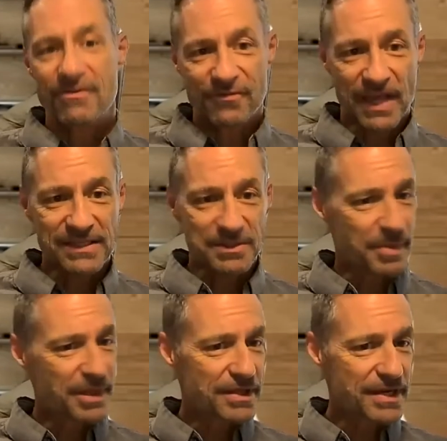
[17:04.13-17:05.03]

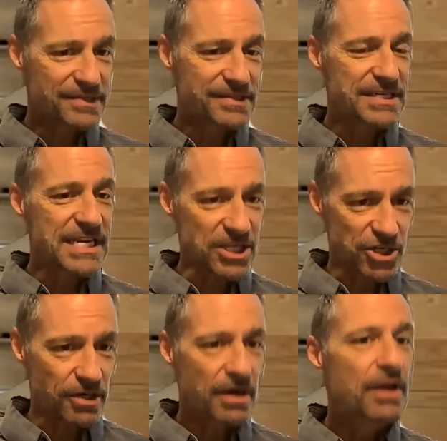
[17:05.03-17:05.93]
flexibility as a
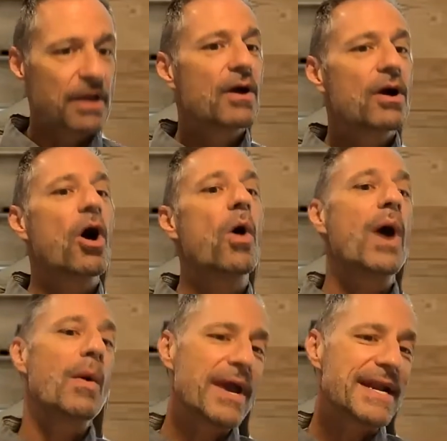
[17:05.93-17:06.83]
teacher. Oh, I
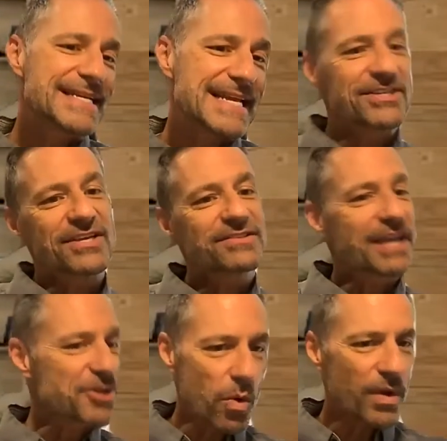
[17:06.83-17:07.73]
want to teach this. I
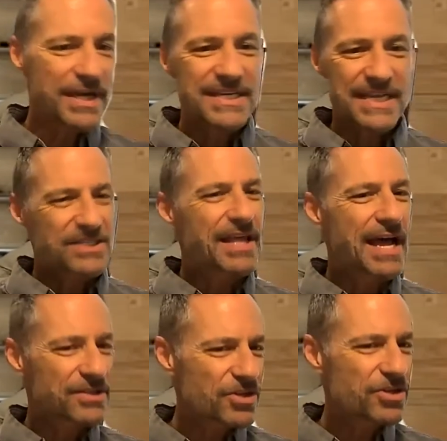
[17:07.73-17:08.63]
don't want to teach
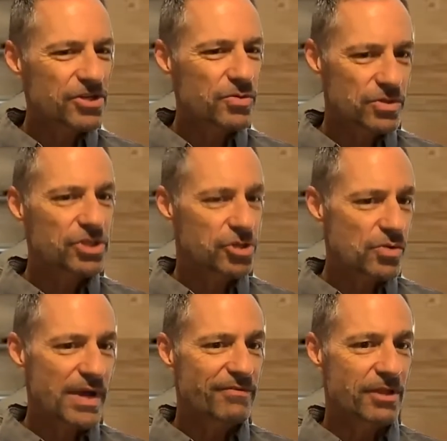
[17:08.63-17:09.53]
that. So you do you do
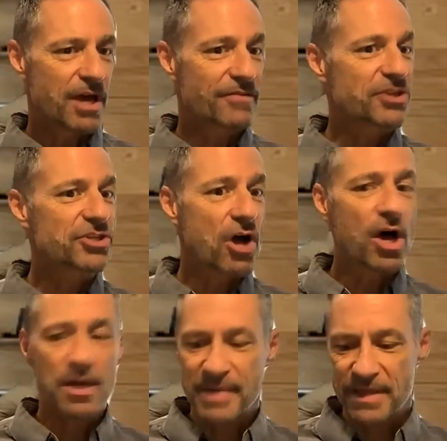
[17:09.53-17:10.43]
have a lot of
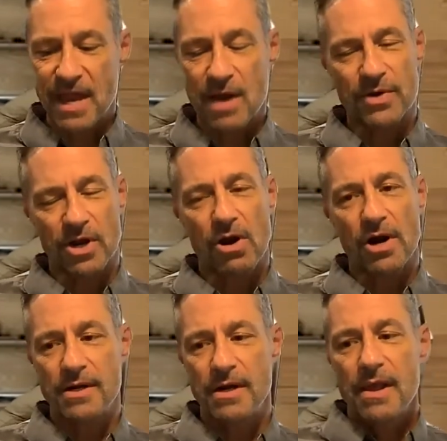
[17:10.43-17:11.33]
autonomy in that
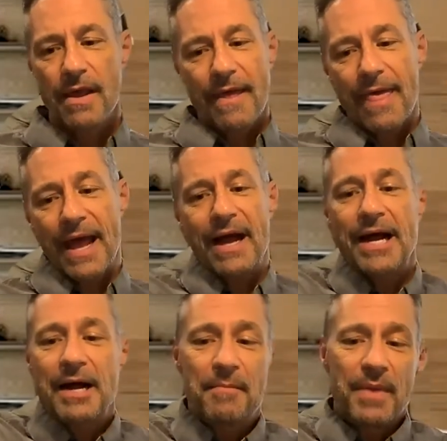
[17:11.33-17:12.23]
regard.
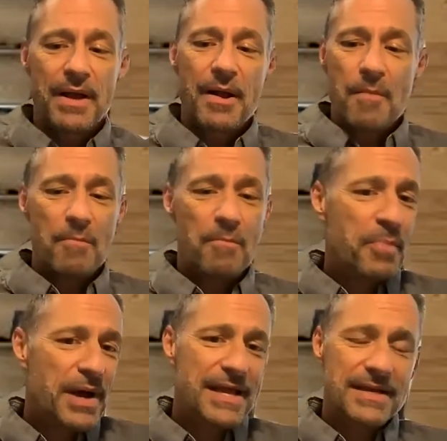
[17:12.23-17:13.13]
Um,
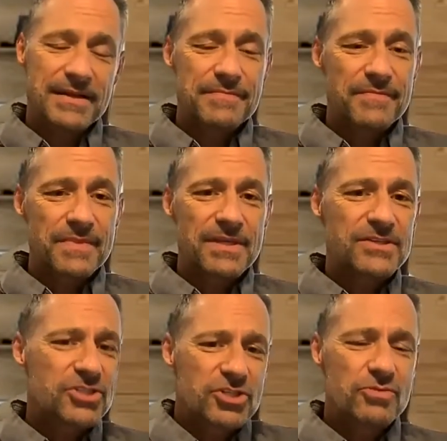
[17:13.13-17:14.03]
but
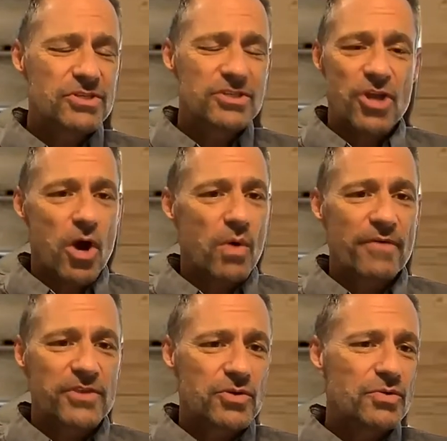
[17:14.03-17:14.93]
students know if
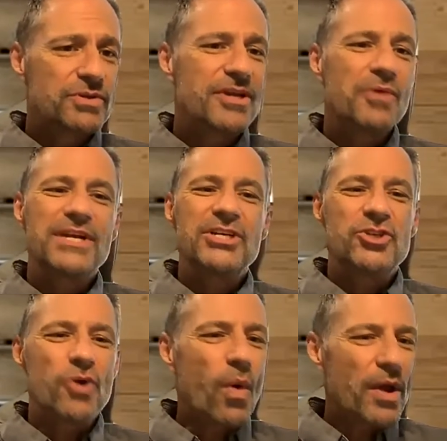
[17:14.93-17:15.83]
you don't
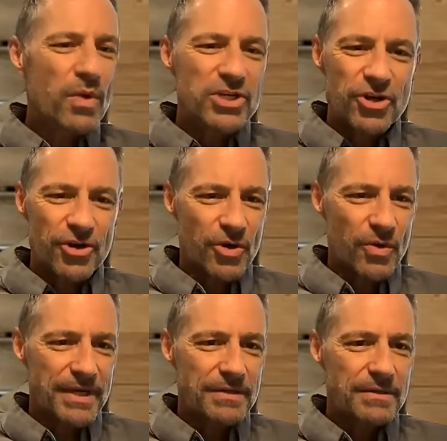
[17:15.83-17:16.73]
enjoy what you're
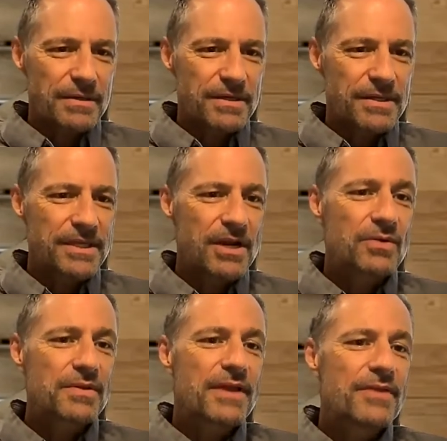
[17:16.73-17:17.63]
doing, you know,
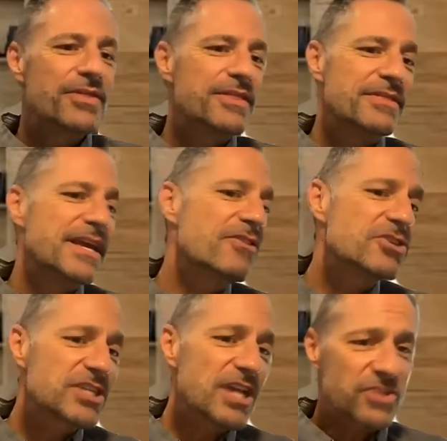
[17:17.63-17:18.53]
the other
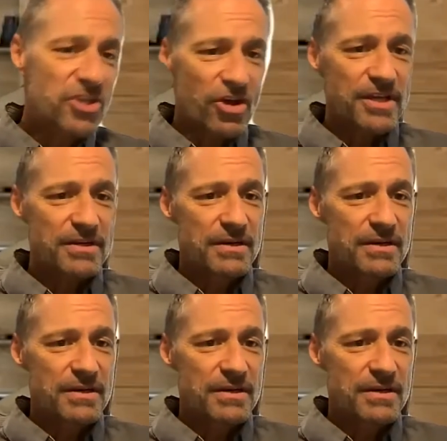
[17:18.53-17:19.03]
stuff's good,